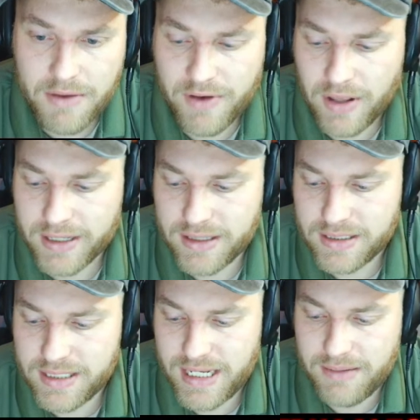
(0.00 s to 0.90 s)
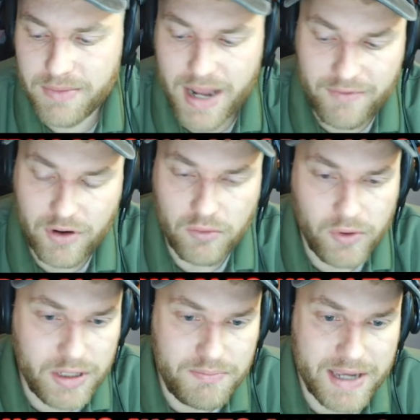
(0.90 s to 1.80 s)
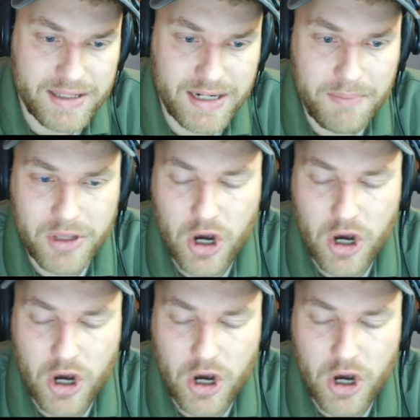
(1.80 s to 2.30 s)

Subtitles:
It felt like the team never really picked it up.